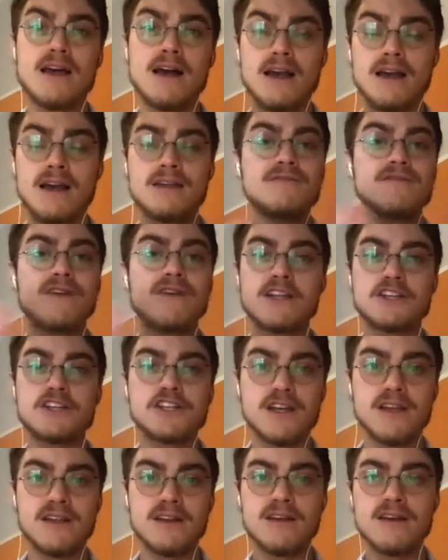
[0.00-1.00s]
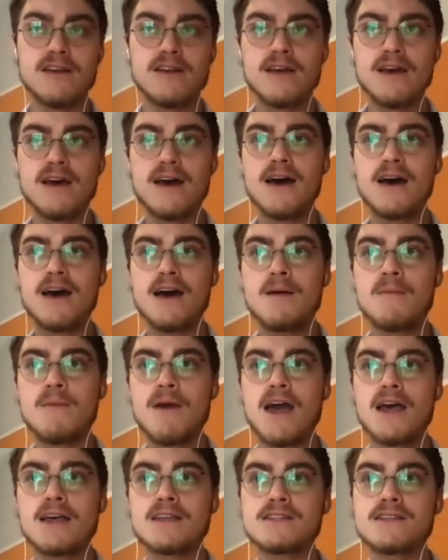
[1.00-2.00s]
a convention
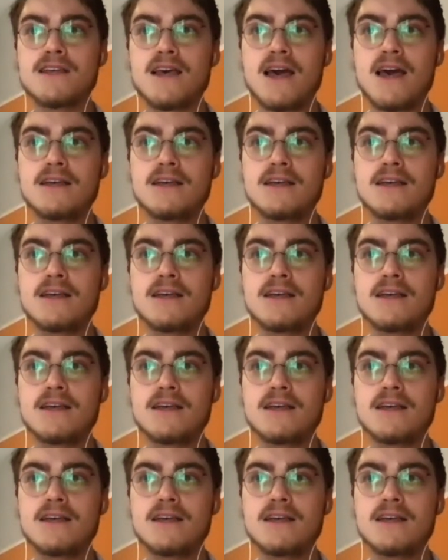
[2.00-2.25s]
as